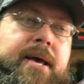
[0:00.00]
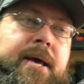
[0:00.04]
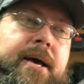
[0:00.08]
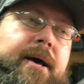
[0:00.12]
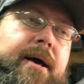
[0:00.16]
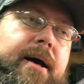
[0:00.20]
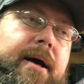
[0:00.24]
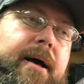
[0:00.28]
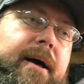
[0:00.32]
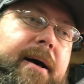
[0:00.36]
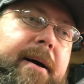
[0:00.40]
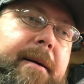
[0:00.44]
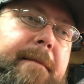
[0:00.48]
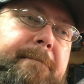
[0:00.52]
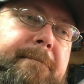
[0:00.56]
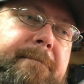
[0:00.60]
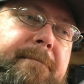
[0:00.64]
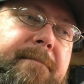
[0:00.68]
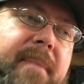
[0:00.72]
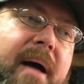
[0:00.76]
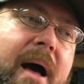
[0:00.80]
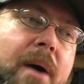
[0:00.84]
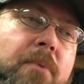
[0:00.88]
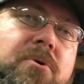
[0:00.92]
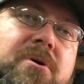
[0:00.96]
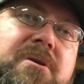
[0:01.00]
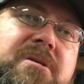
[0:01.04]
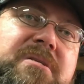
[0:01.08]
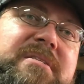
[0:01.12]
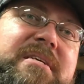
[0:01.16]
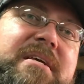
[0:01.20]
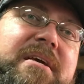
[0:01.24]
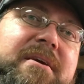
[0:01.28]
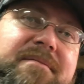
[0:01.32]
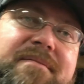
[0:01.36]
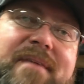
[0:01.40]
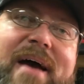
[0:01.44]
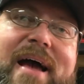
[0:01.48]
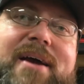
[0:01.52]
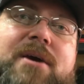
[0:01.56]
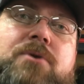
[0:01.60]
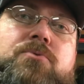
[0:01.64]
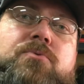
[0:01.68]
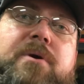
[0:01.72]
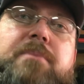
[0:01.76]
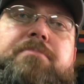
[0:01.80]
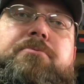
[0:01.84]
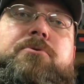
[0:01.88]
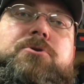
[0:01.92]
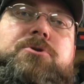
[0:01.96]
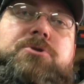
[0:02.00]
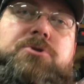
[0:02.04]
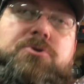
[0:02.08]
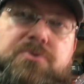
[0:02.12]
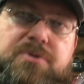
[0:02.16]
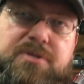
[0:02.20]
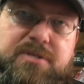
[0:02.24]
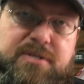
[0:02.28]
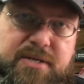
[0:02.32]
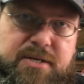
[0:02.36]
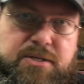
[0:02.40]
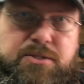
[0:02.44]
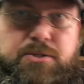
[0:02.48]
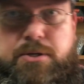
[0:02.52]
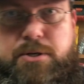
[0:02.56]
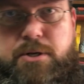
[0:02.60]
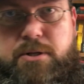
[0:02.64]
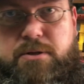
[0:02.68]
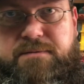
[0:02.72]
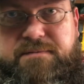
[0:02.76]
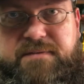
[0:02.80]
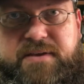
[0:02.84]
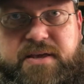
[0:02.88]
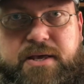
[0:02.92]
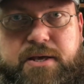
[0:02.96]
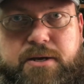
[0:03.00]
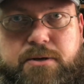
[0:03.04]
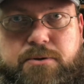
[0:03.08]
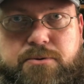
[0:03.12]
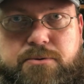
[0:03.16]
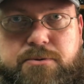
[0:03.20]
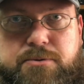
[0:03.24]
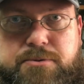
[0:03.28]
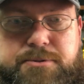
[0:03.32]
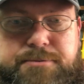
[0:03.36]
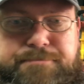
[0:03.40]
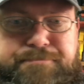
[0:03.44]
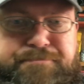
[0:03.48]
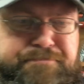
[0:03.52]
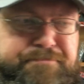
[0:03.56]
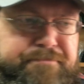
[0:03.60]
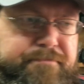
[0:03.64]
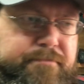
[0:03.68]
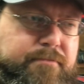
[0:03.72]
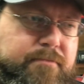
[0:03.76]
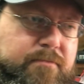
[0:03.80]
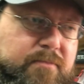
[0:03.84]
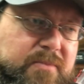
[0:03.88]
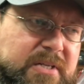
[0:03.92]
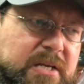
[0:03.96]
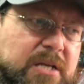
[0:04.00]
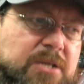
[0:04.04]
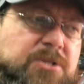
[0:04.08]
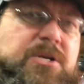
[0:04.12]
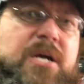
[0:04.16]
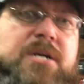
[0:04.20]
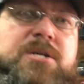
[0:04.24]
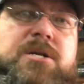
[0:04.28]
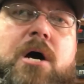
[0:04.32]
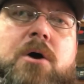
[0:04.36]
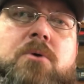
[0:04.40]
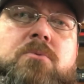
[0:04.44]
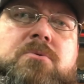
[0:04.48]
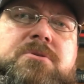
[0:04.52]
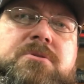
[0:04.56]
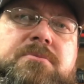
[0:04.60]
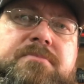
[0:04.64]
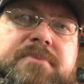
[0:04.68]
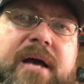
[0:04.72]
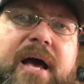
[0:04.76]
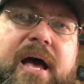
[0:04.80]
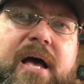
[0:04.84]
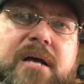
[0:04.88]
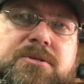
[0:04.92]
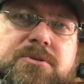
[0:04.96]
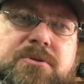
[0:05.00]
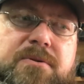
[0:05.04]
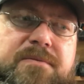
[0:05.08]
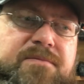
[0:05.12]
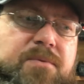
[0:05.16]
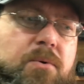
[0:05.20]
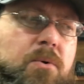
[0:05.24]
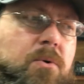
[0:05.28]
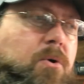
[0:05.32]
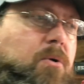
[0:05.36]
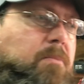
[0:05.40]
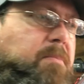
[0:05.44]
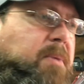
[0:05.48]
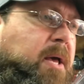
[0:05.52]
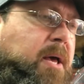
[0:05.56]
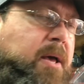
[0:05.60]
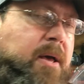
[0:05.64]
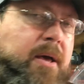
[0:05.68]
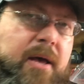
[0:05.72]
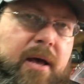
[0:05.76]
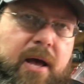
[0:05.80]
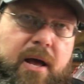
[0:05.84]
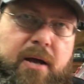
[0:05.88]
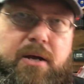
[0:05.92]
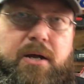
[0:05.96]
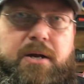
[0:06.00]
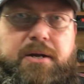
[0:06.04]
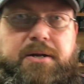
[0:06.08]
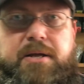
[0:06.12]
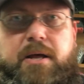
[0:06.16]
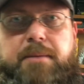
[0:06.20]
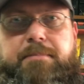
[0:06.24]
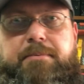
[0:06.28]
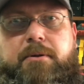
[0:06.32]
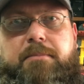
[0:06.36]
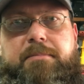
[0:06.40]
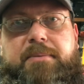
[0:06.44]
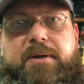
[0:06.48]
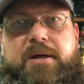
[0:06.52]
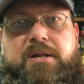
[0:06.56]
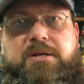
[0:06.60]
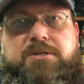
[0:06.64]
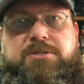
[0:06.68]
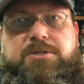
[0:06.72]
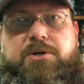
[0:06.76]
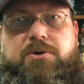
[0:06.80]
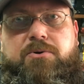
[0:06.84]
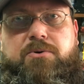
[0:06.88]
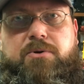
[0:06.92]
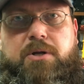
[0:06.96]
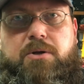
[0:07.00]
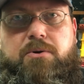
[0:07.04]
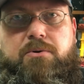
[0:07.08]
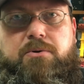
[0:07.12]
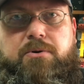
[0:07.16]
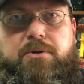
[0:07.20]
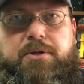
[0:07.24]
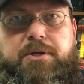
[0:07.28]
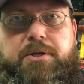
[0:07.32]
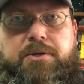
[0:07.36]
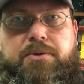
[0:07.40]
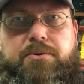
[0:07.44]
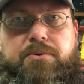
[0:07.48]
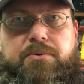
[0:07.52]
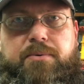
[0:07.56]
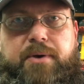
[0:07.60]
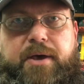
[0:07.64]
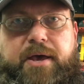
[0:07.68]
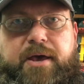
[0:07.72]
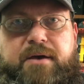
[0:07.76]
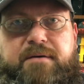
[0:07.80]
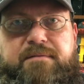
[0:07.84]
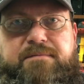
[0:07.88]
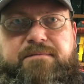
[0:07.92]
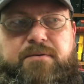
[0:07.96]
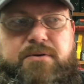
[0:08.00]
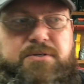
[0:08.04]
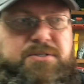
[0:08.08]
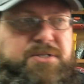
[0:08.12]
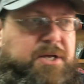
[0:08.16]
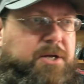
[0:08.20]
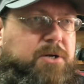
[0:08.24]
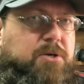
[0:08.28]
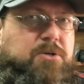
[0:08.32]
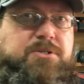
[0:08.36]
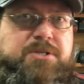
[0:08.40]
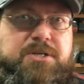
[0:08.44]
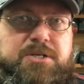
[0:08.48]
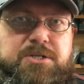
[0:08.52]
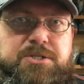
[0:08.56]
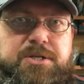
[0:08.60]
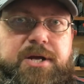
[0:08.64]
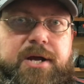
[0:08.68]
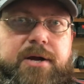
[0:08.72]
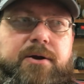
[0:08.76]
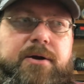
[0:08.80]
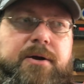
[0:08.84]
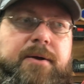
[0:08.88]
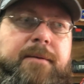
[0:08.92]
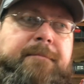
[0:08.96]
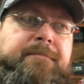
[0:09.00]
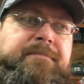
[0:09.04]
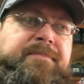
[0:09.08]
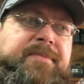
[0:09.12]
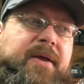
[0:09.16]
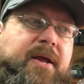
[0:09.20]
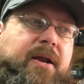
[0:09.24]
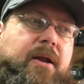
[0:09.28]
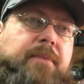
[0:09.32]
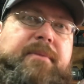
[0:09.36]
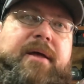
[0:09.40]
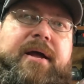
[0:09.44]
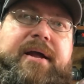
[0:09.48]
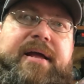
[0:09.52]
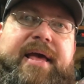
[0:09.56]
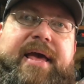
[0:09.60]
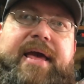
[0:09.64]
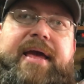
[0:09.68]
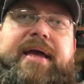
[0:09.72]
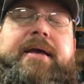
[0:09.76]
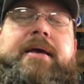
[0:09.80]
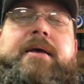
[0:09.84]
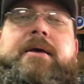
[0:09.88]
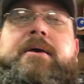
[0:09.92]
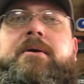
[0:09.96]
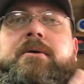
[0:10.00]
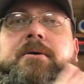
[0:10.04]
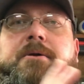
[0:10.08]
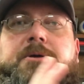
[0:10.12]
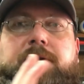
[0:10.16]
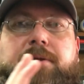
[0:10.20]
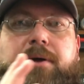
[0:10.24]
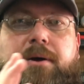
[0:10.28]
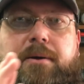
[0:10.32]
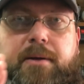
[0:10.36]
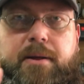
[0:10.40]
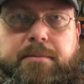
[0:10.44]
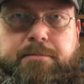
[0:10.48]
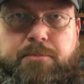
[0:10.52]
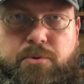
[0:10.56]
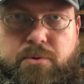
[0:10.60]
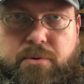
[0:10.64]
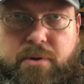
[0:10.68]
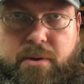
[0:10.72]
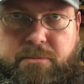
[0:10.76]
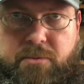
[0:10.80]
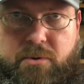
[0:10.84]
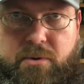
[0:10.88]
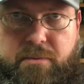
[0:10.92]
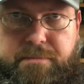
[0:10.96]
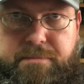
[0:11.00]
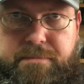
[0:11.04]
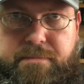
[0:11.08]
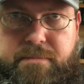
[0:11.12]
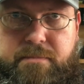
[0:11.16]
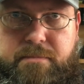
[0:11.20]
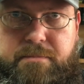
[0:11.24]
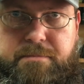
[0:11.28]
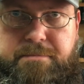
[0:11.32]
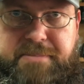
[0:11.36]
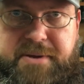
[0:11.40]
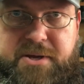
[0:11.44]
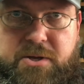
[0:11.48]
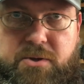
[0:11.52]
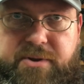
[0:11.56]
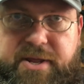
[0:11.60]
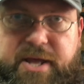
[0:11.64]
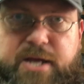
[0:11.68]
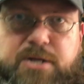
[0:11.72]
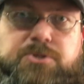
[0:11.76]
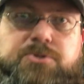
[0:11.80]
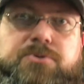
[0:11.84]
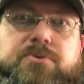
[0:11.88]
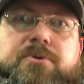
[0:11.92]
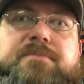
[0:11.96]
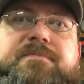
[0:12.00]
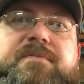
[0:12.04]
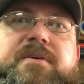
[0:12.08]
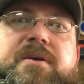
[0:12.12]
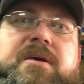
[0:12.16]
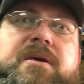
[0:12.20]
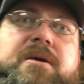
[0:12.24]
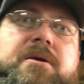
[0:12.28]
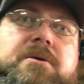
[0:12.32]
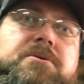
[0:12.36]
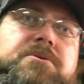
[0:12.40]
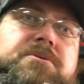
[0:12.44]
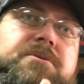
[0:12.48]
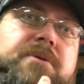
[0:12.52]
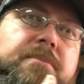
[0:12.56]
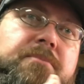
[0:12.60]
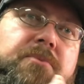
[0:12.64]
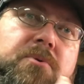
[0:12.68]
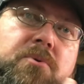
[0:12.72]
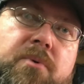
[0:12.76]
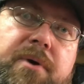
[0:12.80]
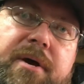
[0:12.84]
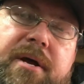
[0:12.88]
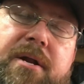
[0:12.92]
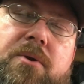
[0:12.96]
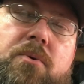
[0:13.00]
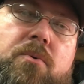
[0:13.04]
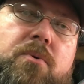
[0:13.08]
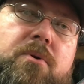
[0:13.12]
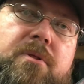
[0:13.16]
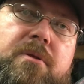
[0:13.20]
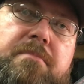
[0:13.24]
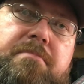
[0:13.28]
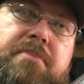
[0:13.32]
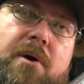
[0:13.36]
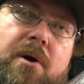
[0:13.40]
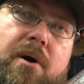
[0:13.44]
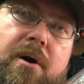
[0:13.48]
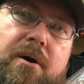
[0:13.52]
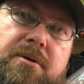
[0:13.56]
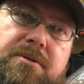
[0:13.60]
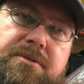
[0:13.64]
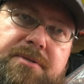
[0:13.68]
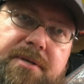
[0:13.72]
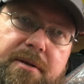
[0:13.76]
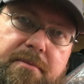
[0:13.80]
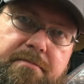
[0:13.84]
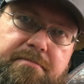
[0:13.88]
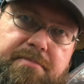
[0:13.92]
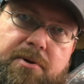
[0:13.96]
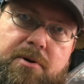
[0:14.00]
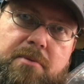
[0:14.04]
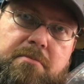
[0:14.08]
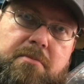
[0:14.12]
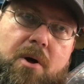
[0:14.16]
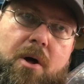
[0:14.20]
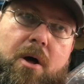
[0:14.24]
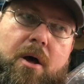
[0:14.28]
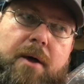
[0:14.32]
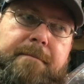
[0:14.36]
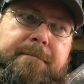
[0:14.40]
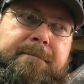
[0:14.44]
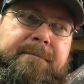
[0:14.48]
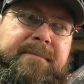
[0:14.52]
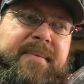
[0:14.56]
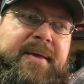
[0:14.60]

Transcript: I wanted to see if I could reproduce this on other vehicles. So I talked with some guys on the forum. I got a couple of buddies here locally who have Frontiers, Xterra, and I'm like, hey, I'm gonna build extra of these. I'm gonna go ahead and order the parts and put them on.